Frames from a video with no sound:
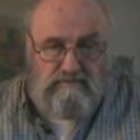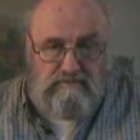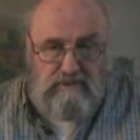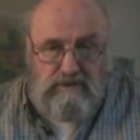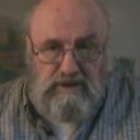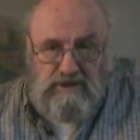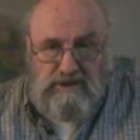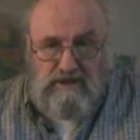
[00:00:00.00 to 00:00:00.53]

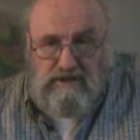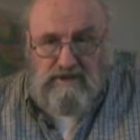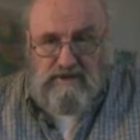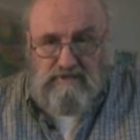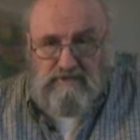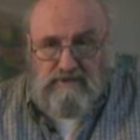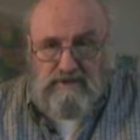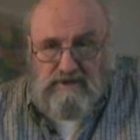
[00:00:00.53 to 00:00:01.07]
play
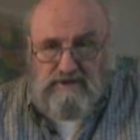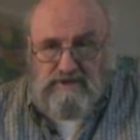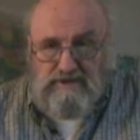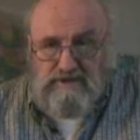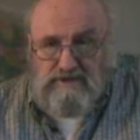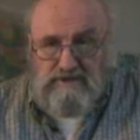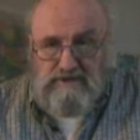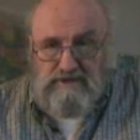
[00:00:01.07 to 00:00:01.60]
on words
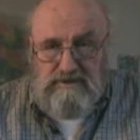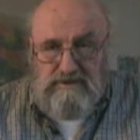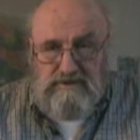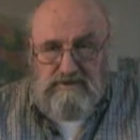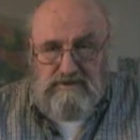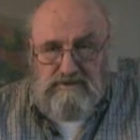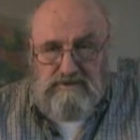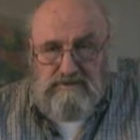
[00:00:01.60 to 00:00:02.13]
in order
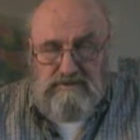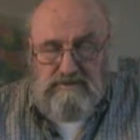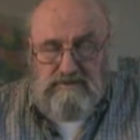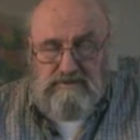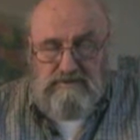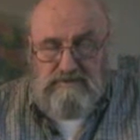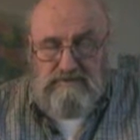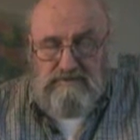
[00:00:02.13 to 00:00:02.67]

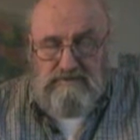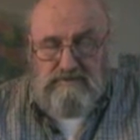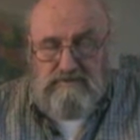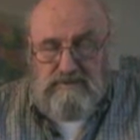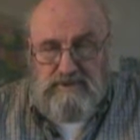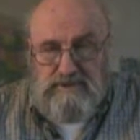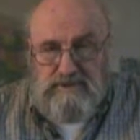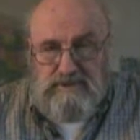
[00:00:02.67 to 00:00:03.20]
to
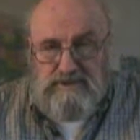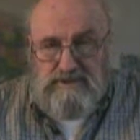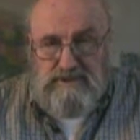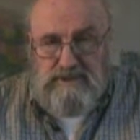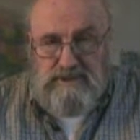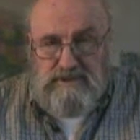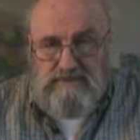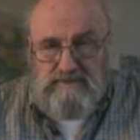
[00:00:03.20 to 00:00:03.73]

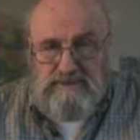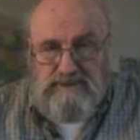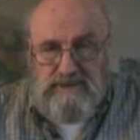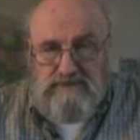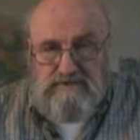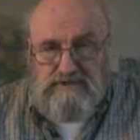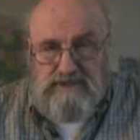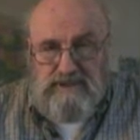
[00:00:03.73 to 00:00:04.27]
set
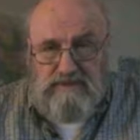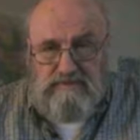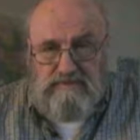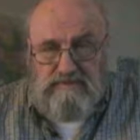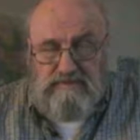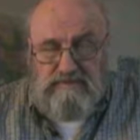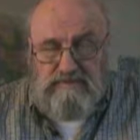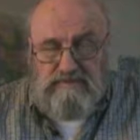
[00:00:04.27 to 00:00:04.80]
themselves up
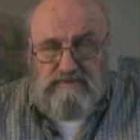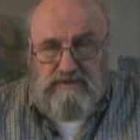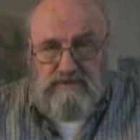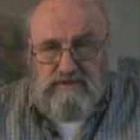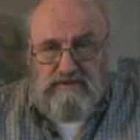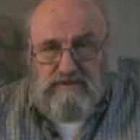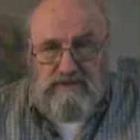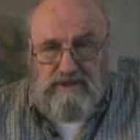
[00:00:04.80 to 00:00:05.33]

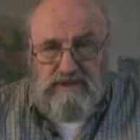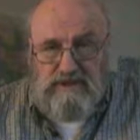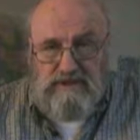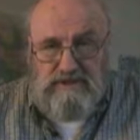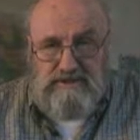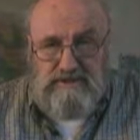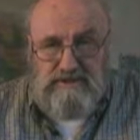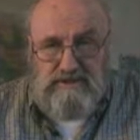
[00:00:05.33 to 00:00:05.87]
for
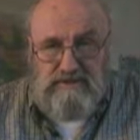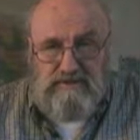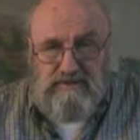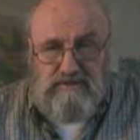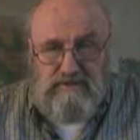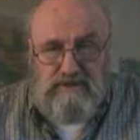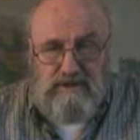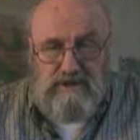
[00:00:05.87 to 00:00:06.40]
re-election
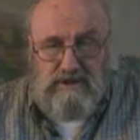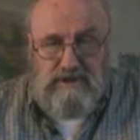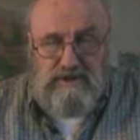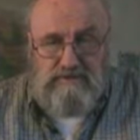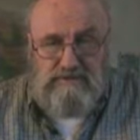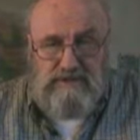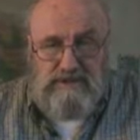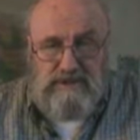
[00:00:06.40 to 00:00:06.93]
or align
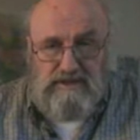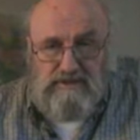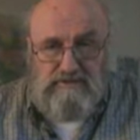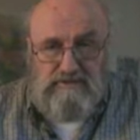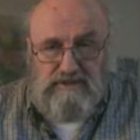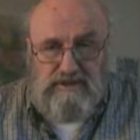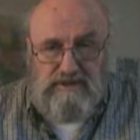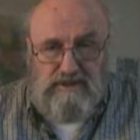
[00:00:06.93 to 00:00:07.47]
themselves
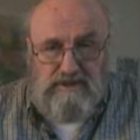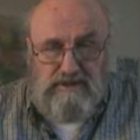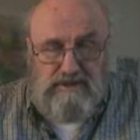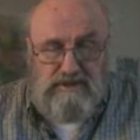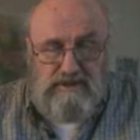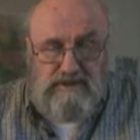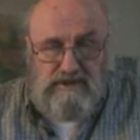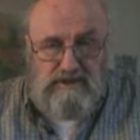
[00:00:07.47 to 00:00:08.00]
with
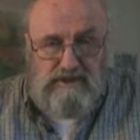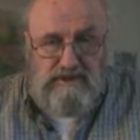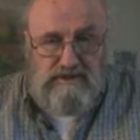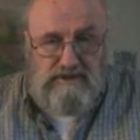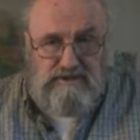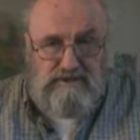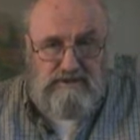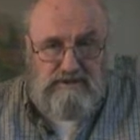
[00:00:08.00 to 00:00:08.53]

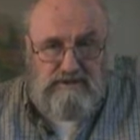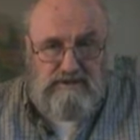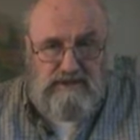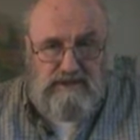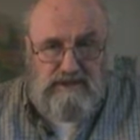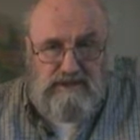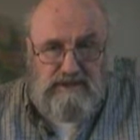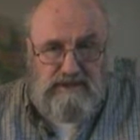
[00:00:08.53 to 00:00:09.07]
certain
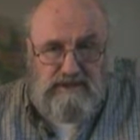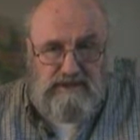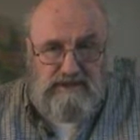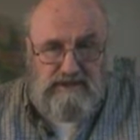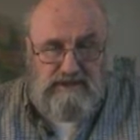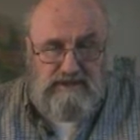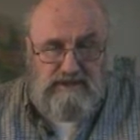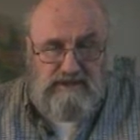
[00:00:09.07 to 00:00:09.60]
ideas
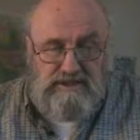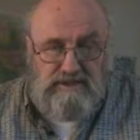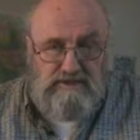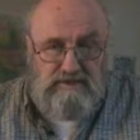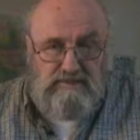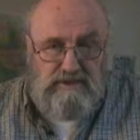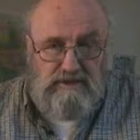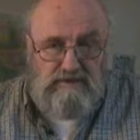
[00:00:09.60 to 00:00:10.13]
that the
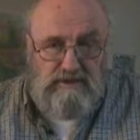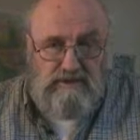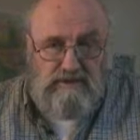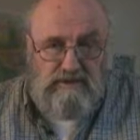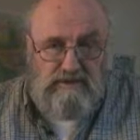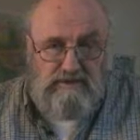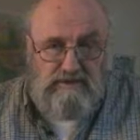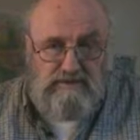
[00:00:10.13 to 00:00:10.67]
general public
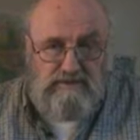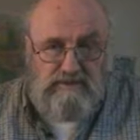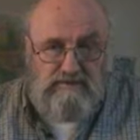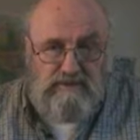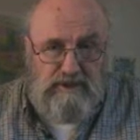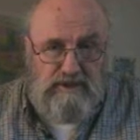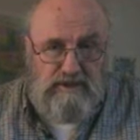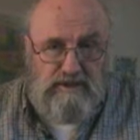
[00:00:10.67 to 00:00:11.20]
holds, but
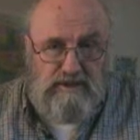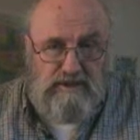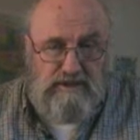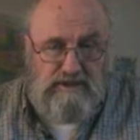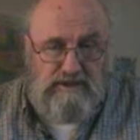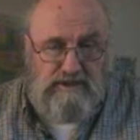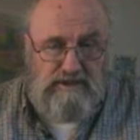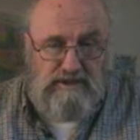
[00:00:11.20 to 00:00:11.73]
by and
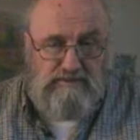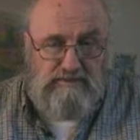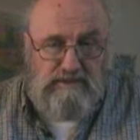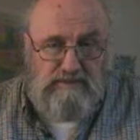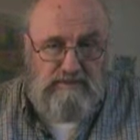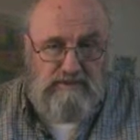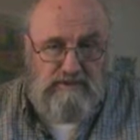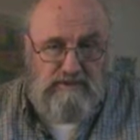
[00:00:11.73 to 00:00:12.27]
large these
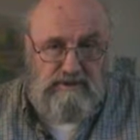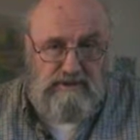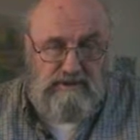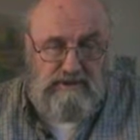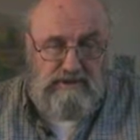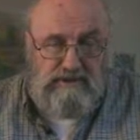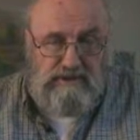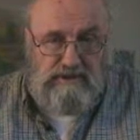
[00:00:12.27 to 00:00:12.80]
people
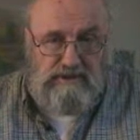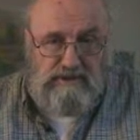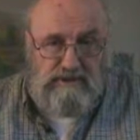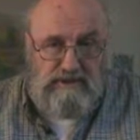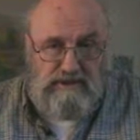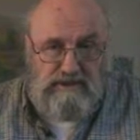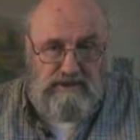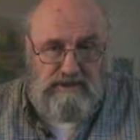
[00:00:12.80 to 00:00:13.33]

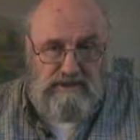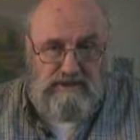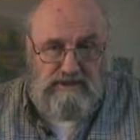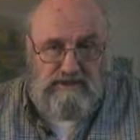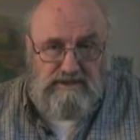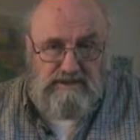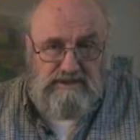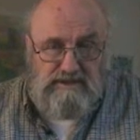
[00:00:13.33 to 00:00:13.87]
aren't
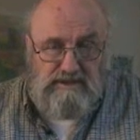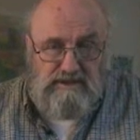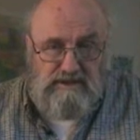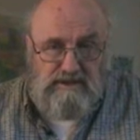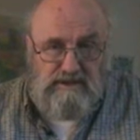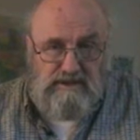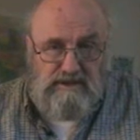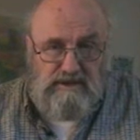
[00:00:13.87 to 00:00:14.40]
idealists at
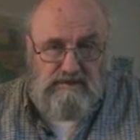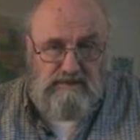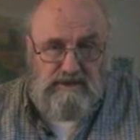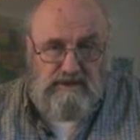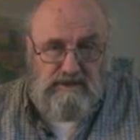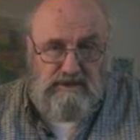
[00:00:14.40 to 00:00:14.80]
all. They're more